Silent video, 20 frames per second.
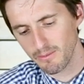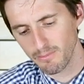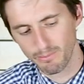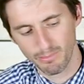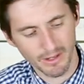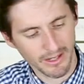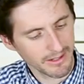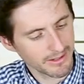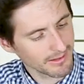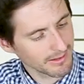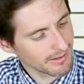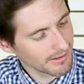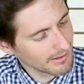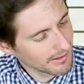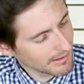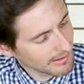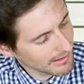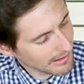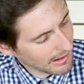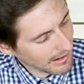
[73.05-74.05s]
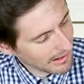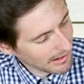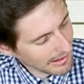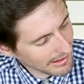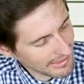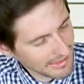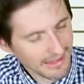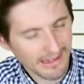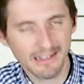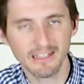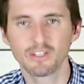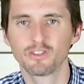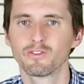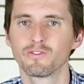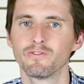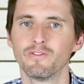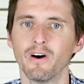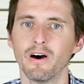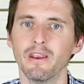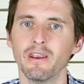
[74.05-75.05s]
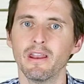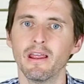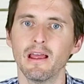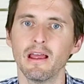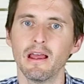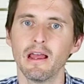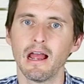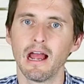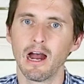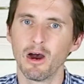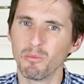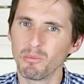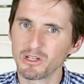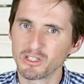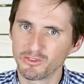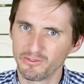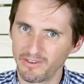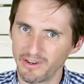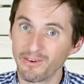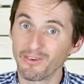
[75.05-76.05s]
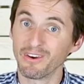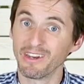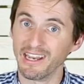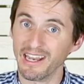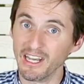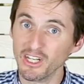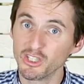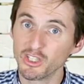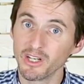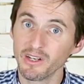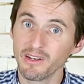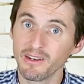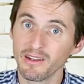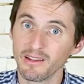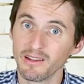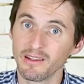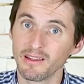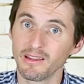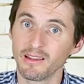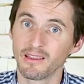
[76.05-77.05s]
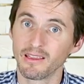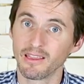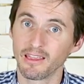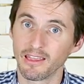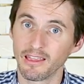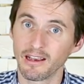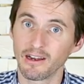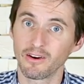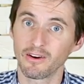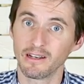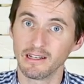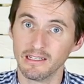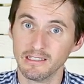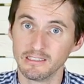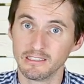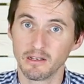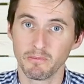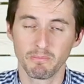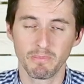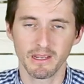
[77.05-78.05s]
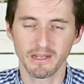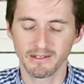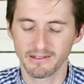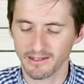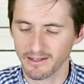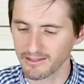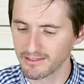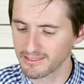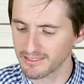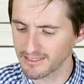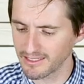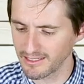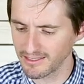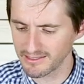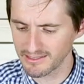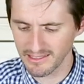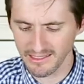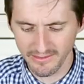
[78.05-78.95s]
but I think it's fun how much variation there is in pink-tongued skinks.